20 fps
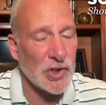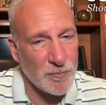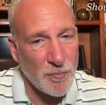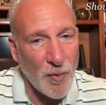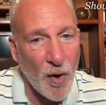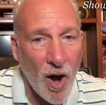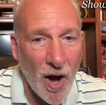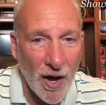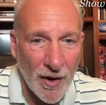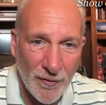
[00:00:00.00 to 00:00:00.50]

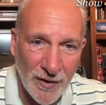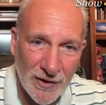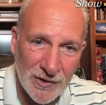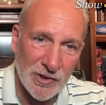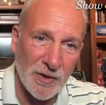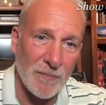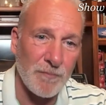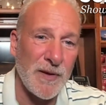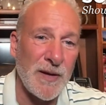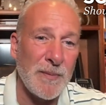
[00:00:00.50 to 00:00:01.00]
bought, right?
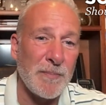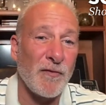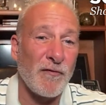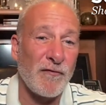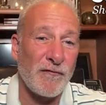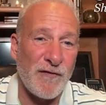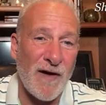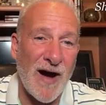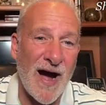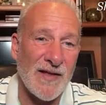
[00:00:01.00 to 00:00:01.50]
Some people
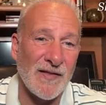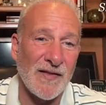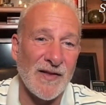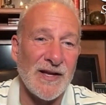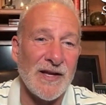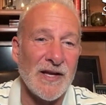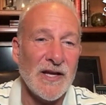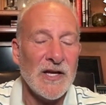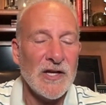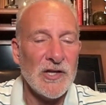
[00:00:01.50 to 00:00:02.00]

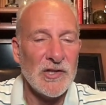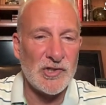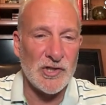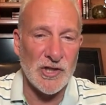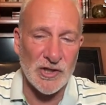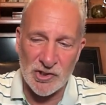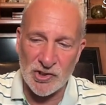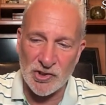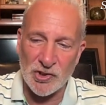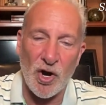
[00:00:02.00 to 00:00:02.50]
finally
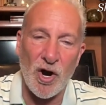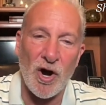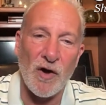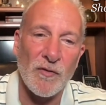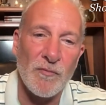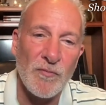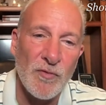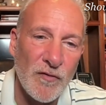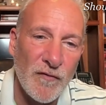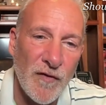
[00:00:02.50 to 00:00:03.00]
just saw the
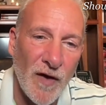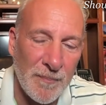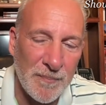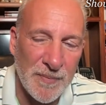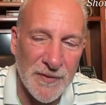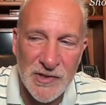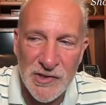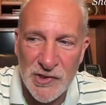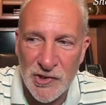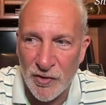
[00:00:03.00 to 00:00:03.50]
move up
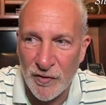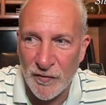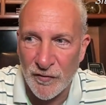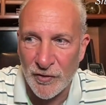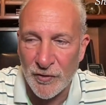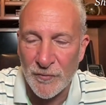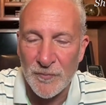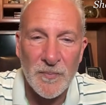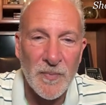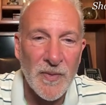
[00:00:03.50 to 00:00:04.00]
in silver